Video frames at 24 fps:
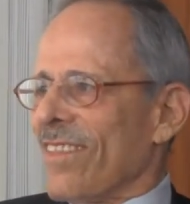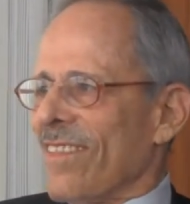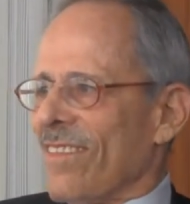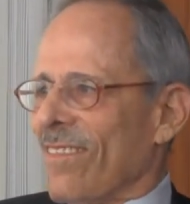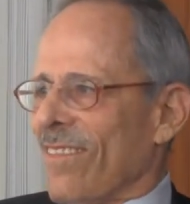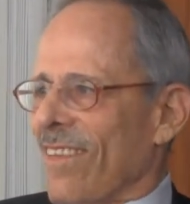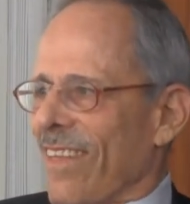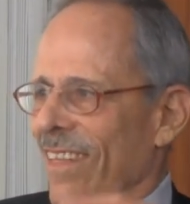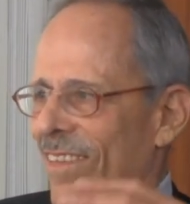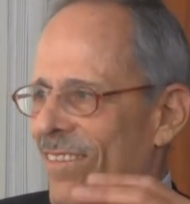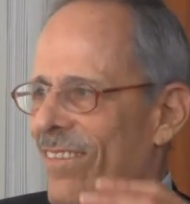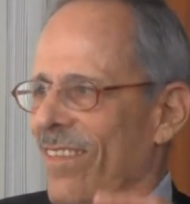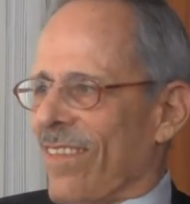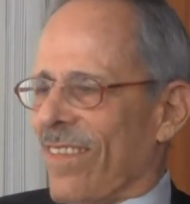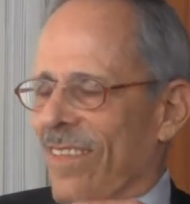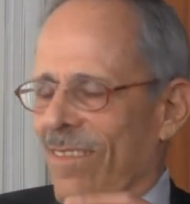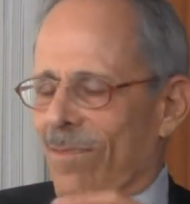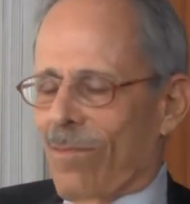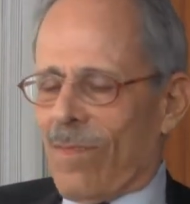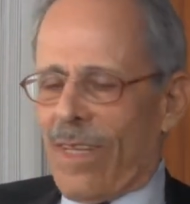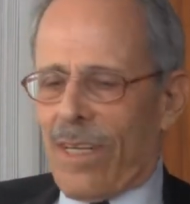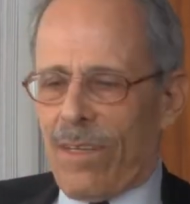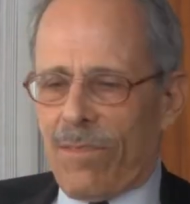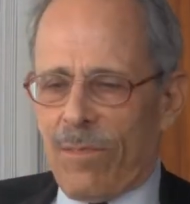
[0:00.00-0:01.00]
because
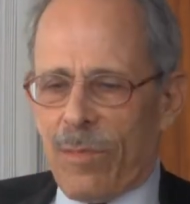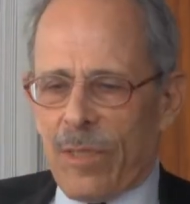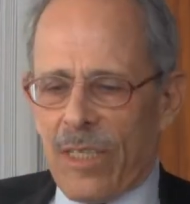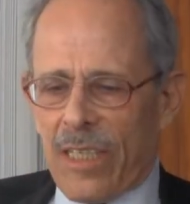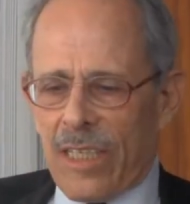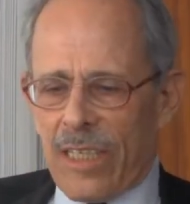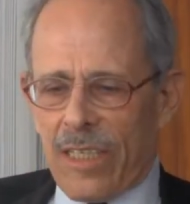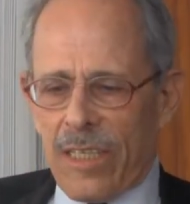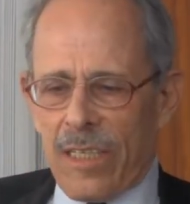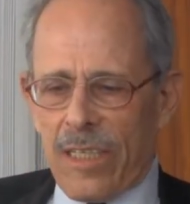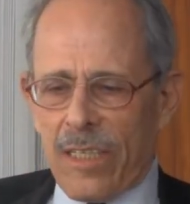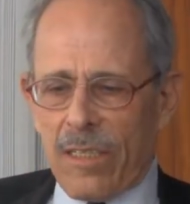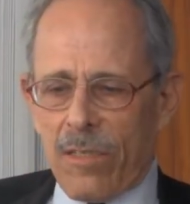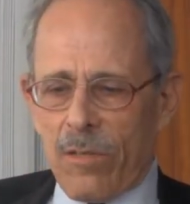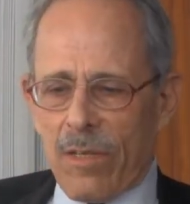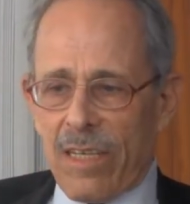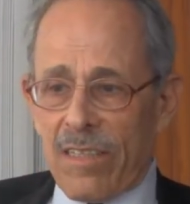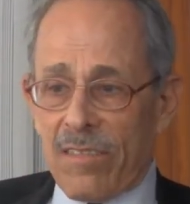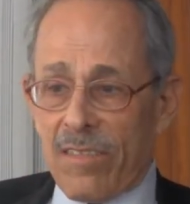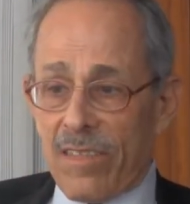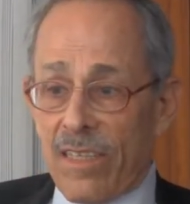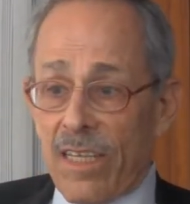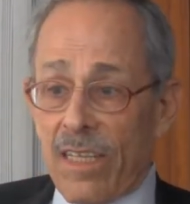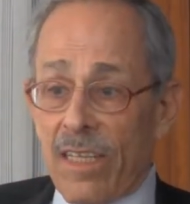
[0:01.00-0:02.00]
they're very
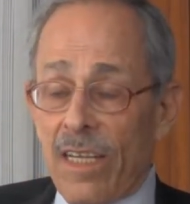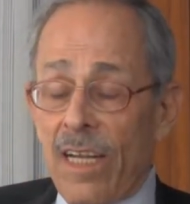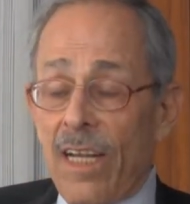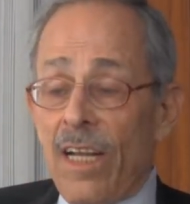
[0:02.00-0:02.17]
interesting.